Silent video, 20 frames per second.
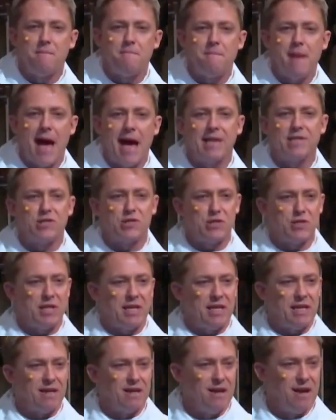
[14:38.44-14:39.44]
and the
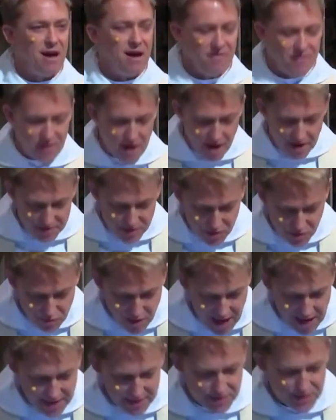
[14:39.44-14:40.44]
majesty of
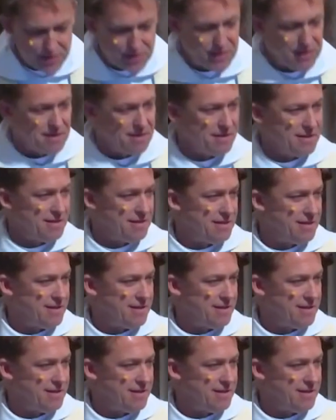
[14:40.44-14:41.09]
God's grace.